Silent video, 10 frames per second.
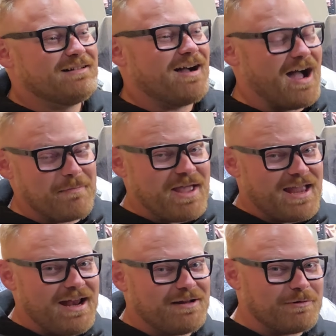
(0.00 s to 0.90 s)
I may
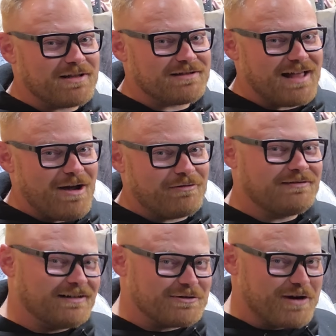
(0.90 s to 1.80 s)
hate it when it's
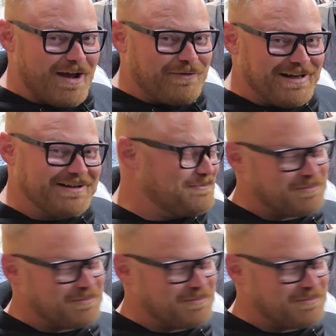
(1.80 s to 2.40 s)
loud in driving,